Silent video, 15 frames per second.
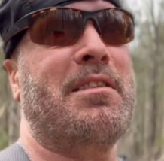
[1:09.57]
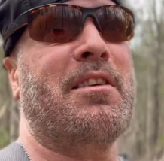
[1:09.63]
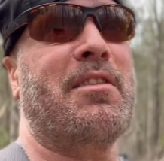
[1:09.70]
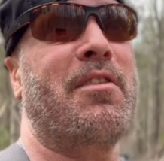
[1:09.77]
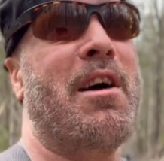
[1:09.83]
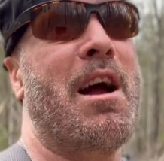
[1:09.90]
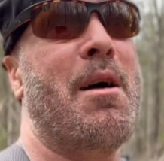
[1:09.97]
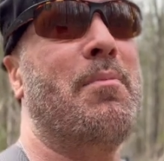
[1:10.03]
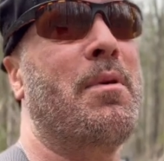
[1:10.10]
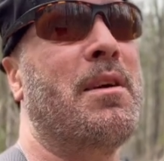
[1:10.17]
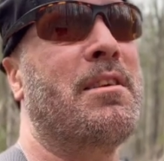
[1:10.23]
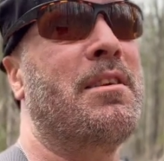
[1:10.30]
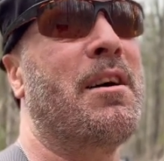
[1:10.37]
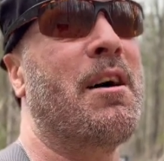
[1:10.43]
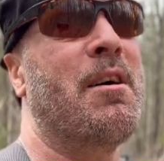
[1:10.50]
and crap,
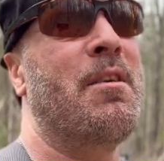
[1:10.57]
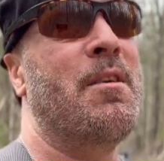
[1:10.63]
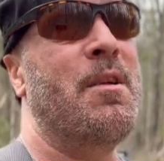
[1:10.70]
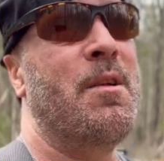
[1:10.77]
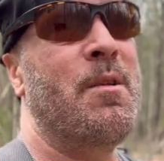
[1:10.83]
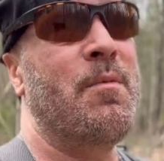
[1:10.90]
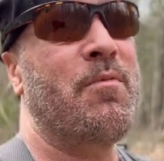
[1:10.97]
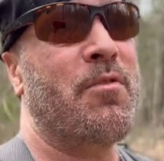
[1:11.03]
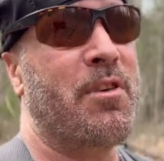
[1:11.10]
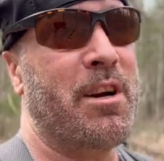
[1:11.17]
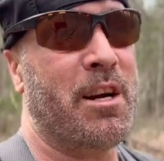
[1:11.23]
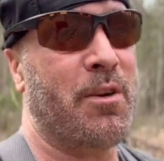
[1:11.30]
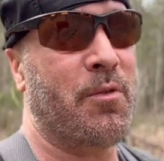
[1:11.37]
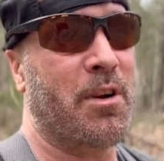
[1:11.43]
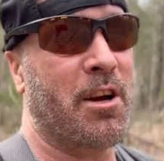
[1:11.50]
but uh, for
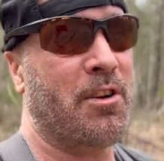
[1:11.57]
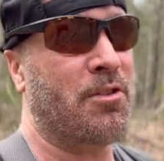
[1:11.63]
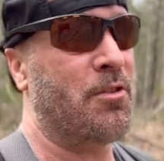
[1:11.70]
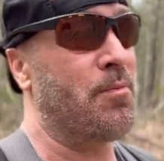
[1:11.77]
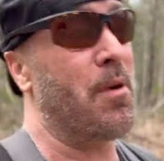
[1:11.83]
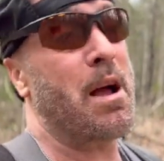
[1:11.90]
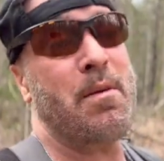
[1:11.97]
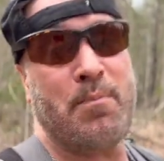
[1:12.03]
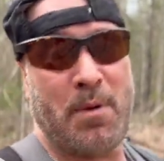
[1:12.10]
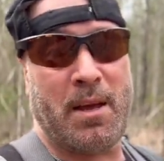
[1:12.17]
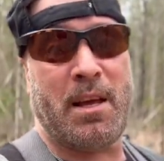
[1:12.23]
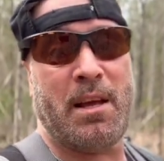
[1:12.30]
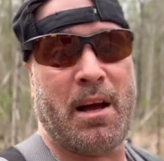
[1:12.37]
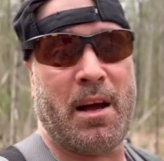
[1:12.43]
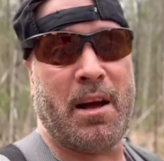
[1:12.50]
anyone else who might
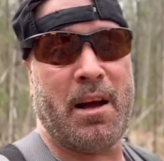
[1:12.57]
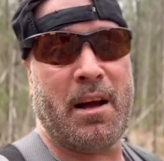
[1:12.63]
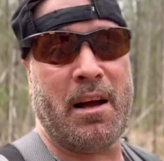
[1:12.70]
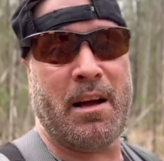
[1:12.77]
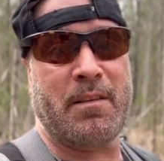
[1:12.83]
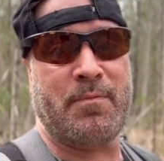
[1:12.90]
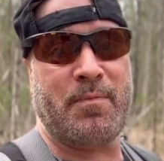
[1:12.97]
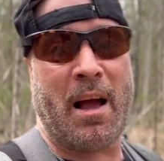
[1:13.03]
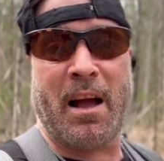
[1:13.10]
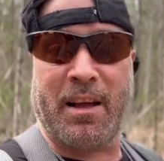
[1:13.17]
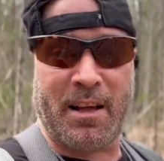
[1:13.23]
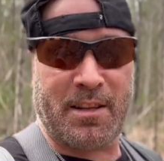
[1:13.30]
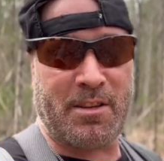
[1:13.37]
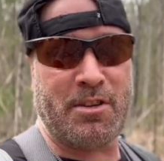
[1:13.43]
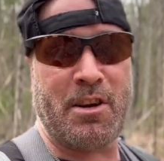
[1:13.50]
be, uh, I
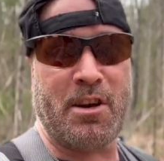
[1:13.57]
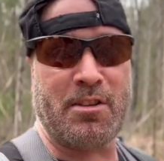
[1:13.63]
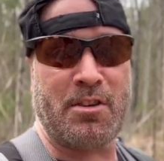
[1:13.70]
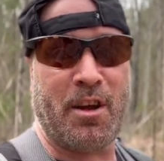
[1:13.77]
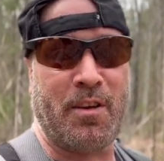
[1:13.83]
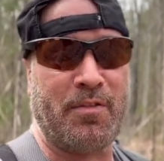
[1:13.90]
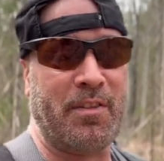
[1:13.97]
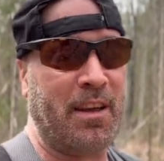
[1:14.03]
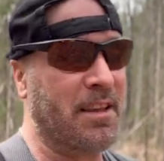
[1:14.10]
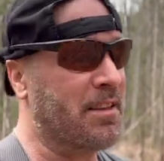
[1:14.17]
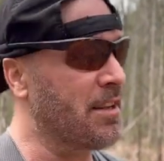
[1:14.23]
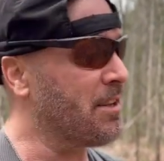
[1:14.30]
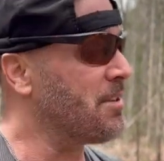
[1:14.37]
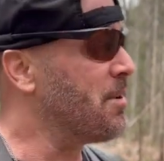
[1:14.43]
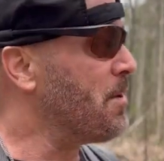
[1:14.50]
like to share stuff like
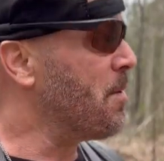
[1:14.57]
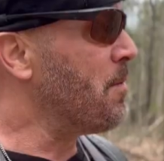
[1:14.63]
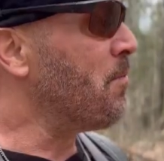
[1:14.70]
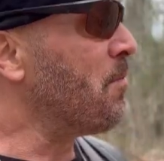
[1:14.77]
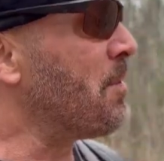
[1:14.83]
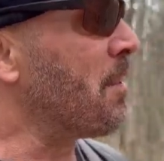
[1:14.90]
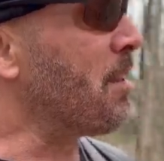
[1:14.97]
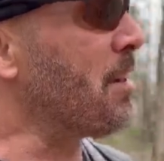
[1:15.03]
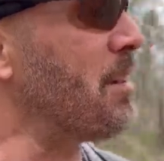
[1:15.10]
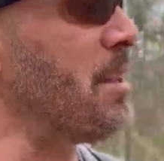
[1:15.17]
this. Look at